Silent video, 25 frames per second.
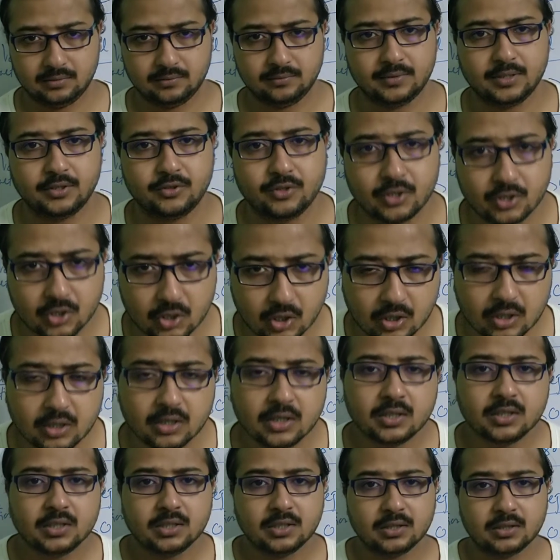that we
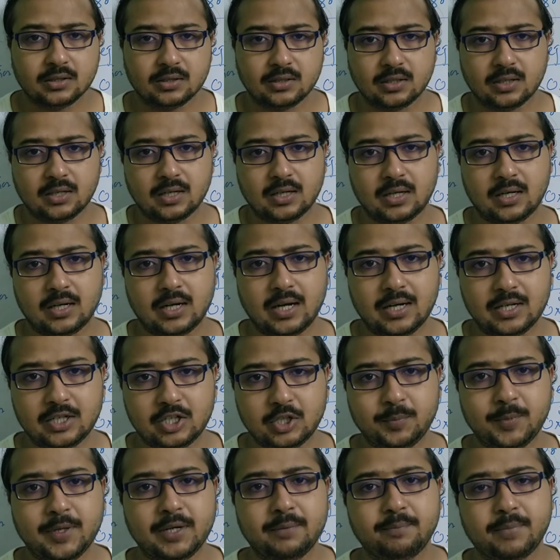call the
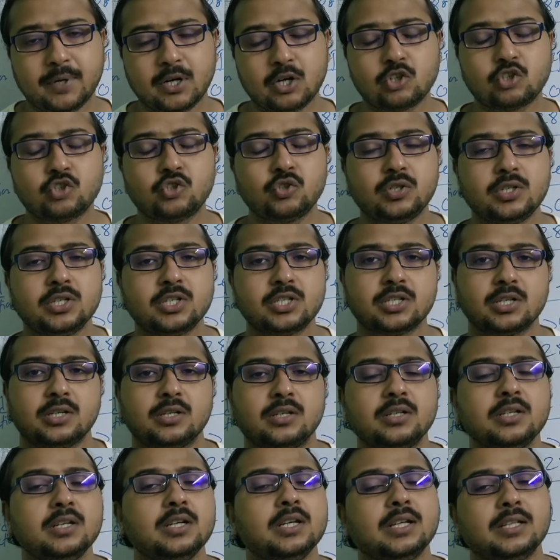ultimate
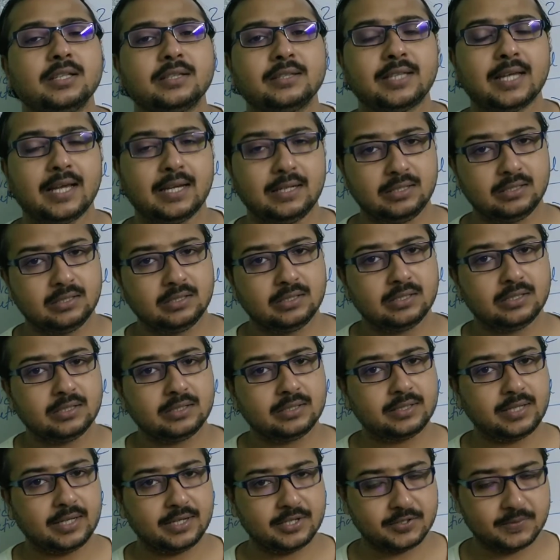parturition that
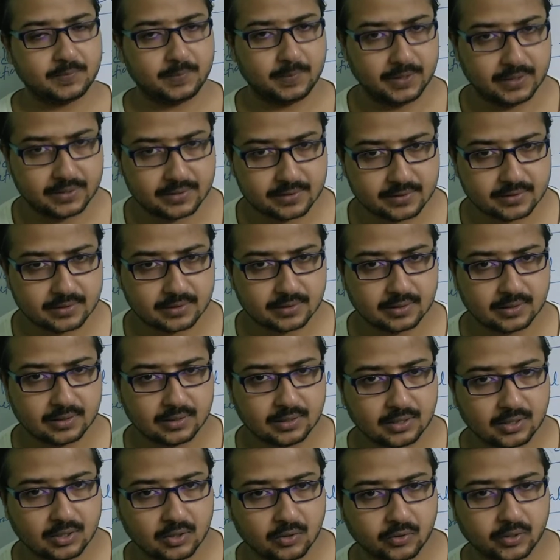takes place.
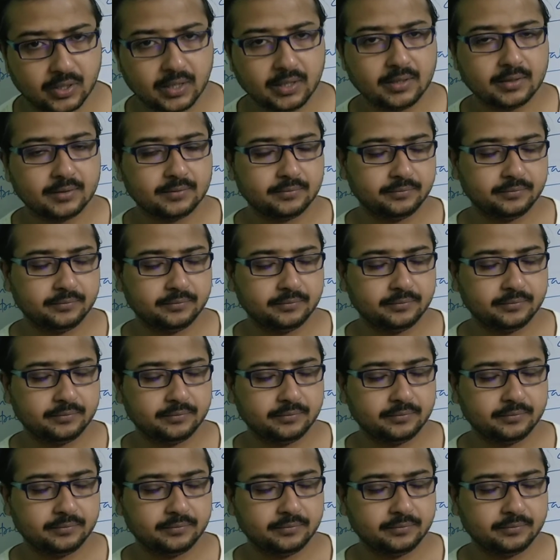Okay.